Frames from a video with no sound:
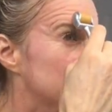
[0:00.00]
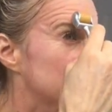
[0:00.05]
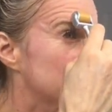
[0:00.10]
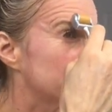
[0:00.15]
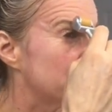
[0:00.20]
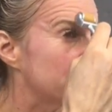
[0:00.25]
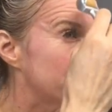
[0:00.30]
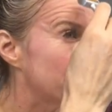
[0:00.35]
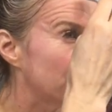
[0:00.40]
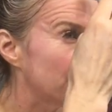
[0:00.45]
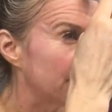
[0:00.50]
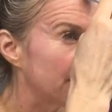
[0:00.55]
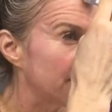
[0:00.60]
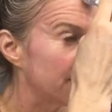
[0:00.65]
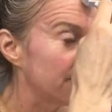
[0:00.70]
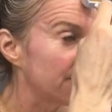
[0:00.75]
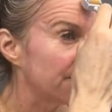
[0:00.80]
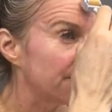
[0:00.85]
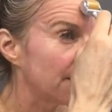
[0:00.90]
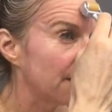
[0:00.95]
should be
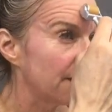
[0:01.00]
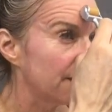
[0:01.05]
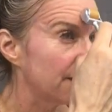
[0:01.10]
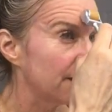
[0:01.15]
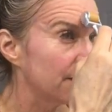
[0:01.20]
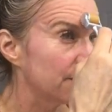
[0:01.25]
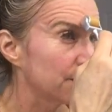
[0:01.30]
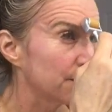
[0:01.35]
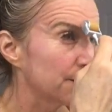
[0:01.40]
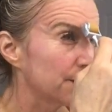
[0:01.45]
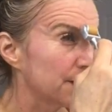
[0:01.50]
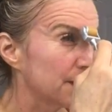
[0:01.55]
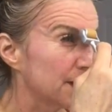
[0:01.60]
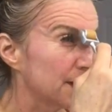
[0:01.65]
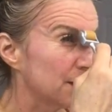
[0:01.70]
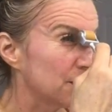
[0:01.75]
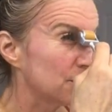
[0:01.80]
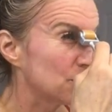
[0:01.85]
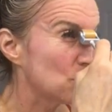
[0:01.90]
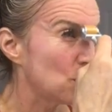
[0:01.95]
putting a really
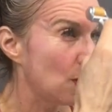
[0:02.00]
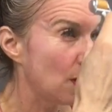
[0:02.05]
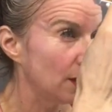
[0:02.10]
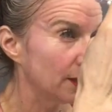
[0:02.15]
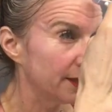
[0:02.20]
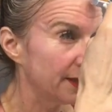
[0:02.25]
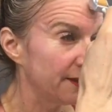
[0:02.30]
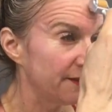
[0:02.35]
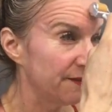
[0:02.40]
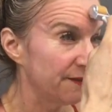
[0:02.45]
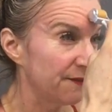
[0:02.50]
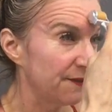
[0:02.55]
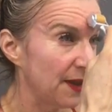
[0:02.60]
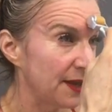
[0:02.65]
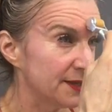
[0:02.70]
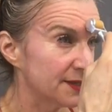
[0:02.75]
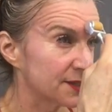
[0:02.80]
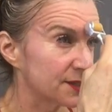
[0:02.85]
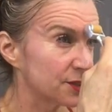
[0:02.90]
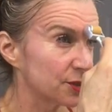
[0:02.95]
good quality
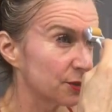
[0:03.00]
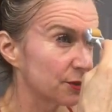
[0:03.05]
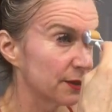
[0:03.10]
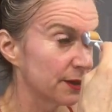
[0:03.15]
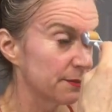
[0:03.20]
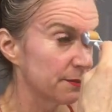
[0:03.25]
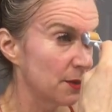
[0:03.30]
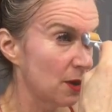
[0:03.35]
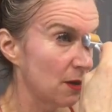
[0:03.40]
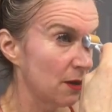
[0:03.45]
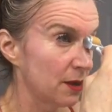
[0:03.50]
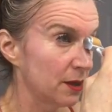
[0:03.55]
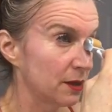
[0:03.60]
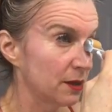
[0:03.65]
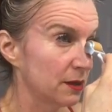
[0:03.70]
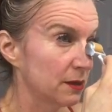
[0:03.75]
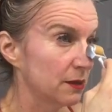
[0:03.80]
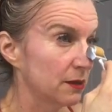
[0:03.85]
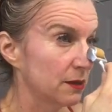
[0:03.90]
face serum on.